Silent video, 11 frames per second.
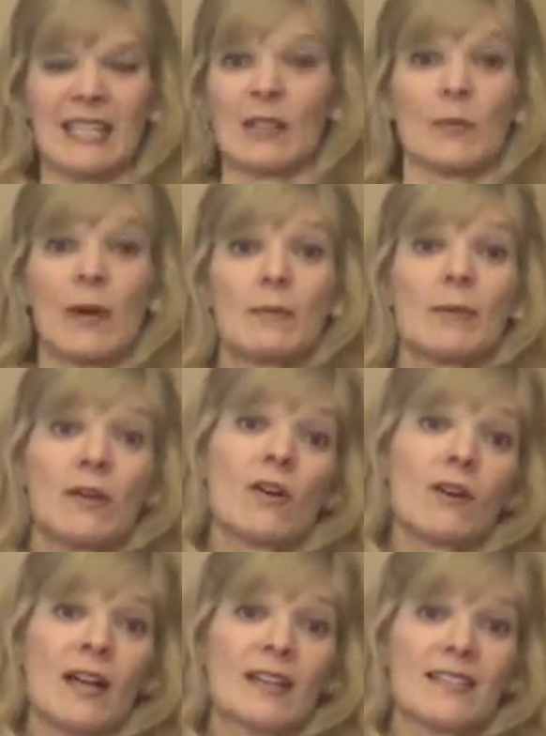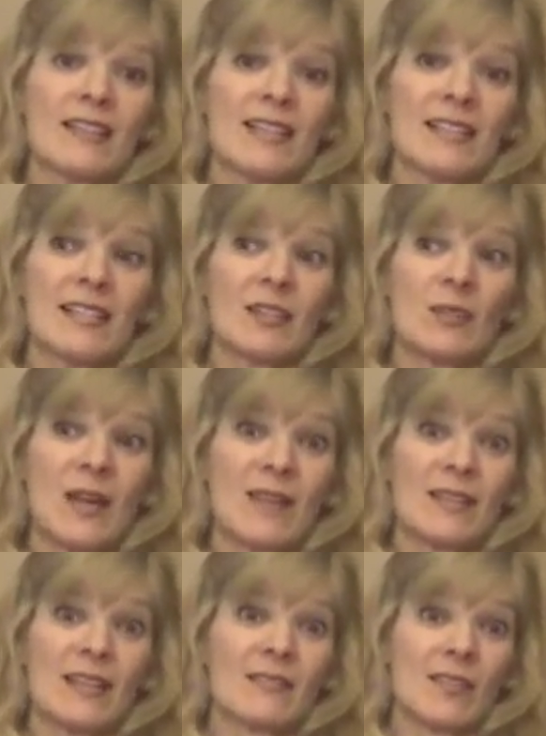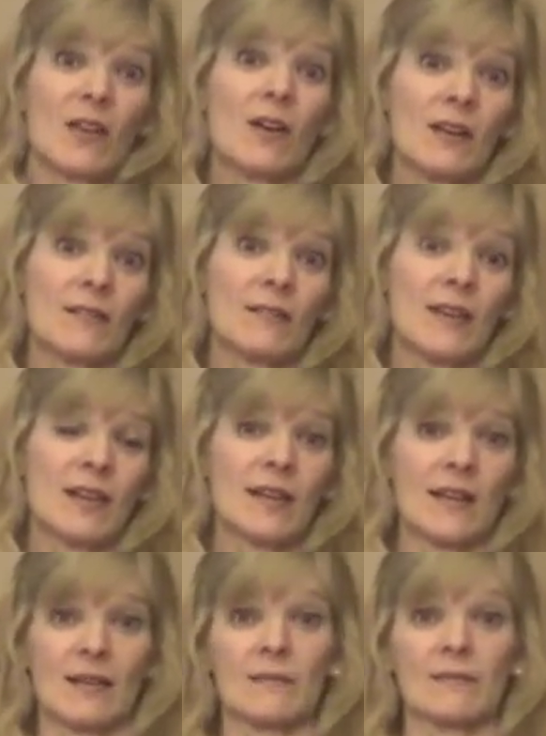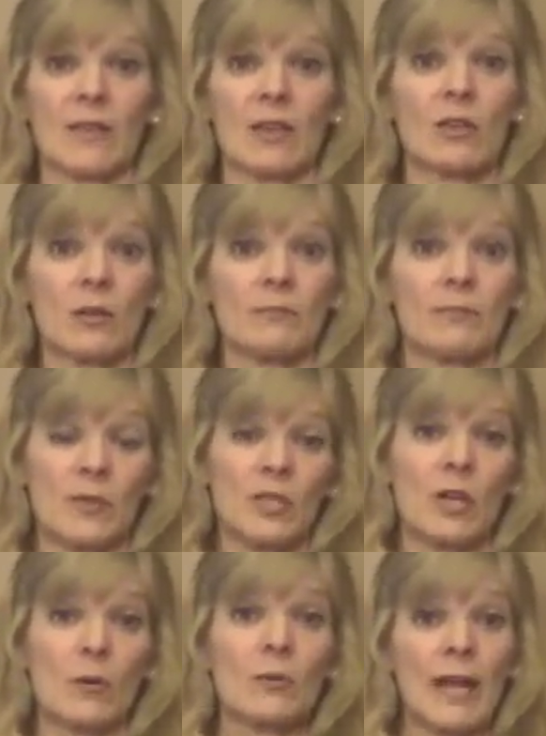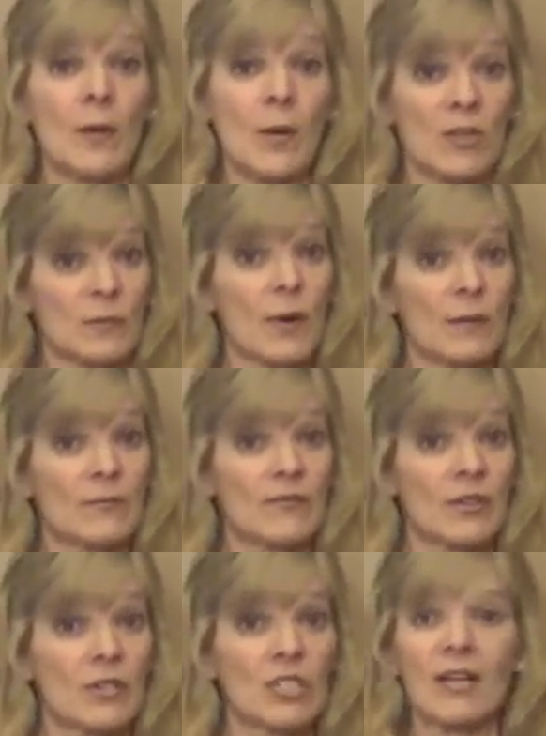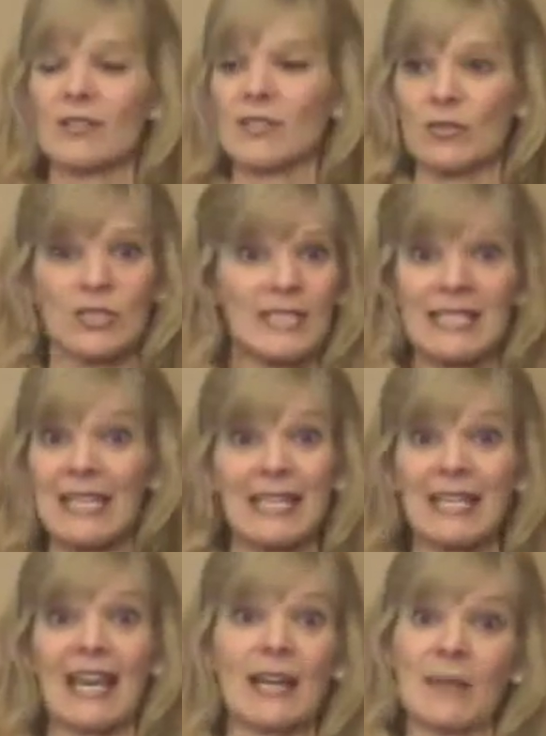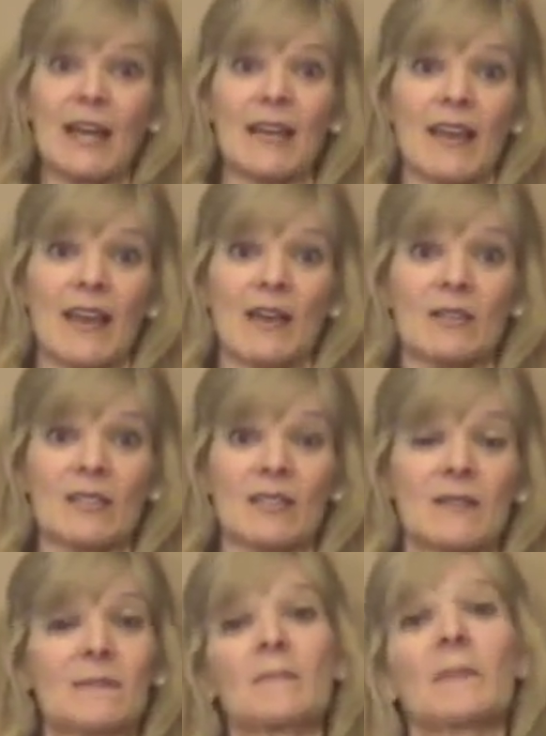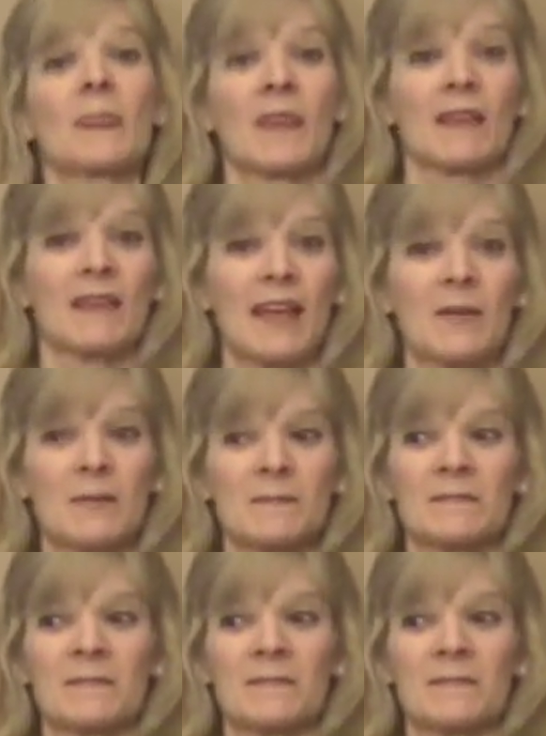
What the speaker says: are all kinds of things that you haven't even thought of that could, now pose a problem for your child. So just get them out of the house. Now,